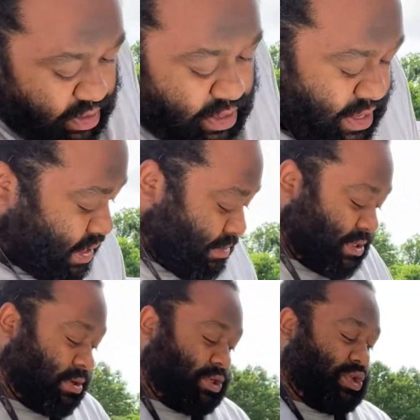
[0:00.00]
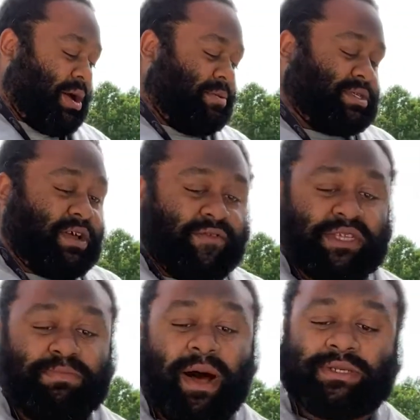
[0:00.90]
and I'm still dropping stuff.
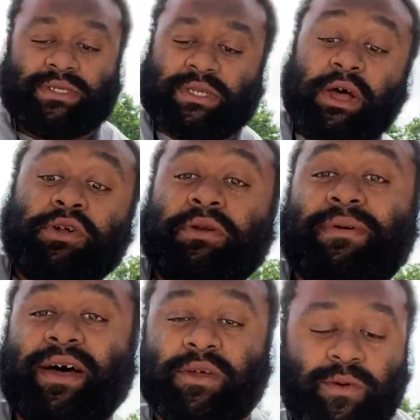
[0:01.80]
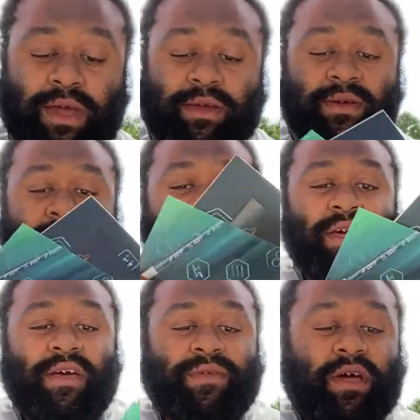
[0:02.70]
This box is loaded, by the way.
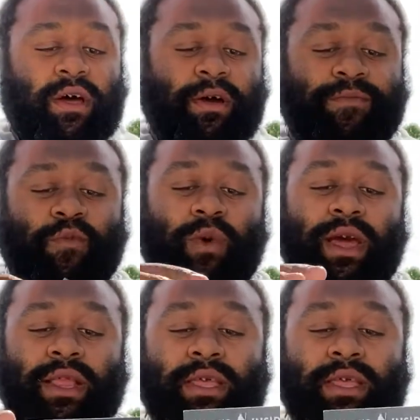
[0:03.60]
Um, we got